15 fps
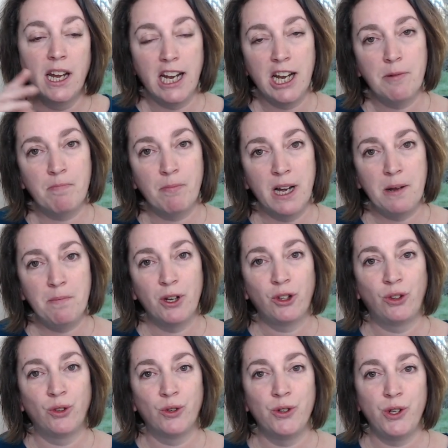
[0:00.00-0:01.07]
It might be a
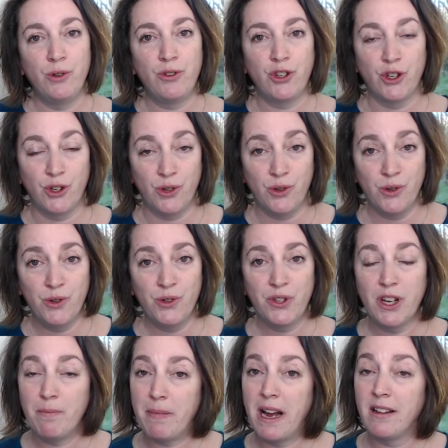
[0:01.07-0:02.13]
thought you
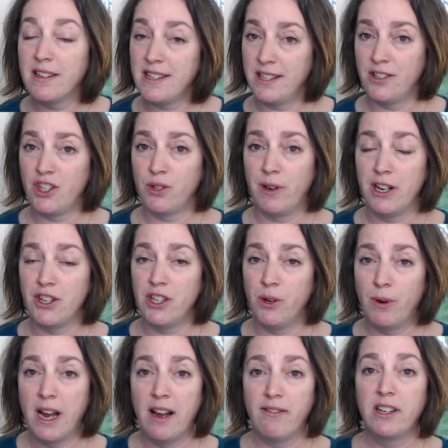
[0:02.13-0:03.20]
choose about the situation
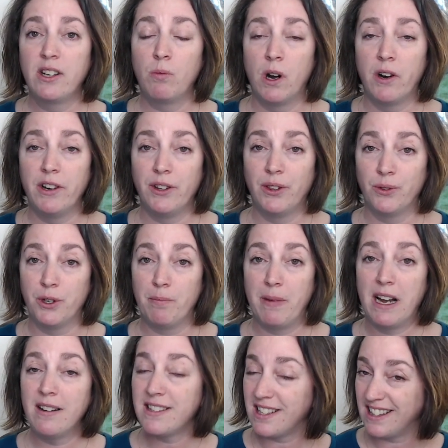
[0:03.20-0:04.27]
you were having the worry thought
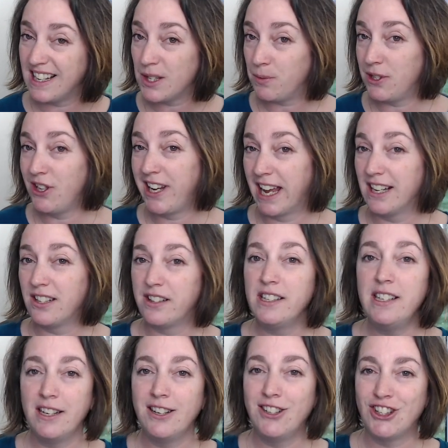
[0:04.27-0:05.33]
about. So that's when you get to the
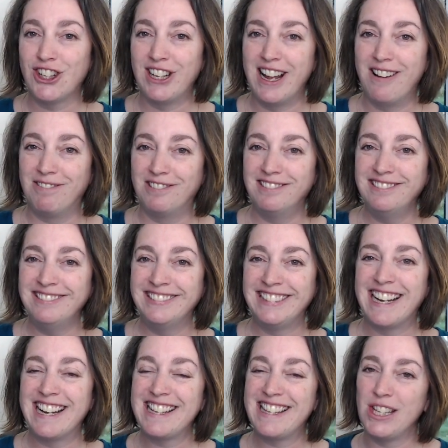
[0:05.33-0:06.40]
ninja level.
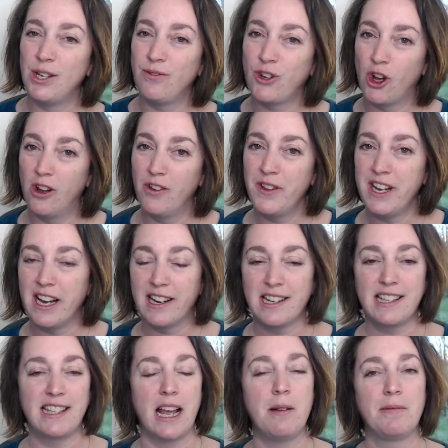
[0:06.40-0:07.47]
Yeah, so you've gone the
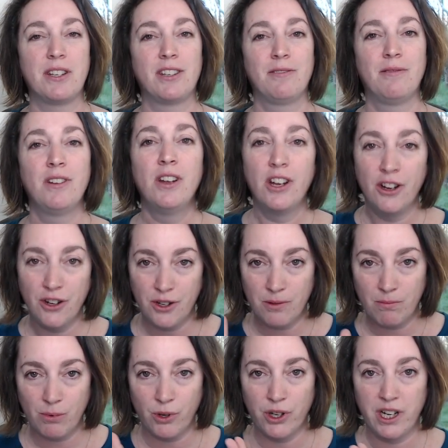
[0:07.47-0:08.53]
accept,
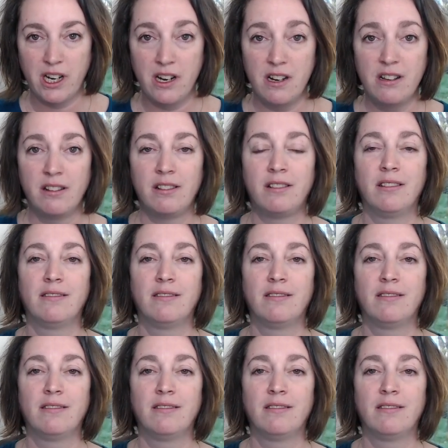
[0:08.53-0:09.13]
breathe,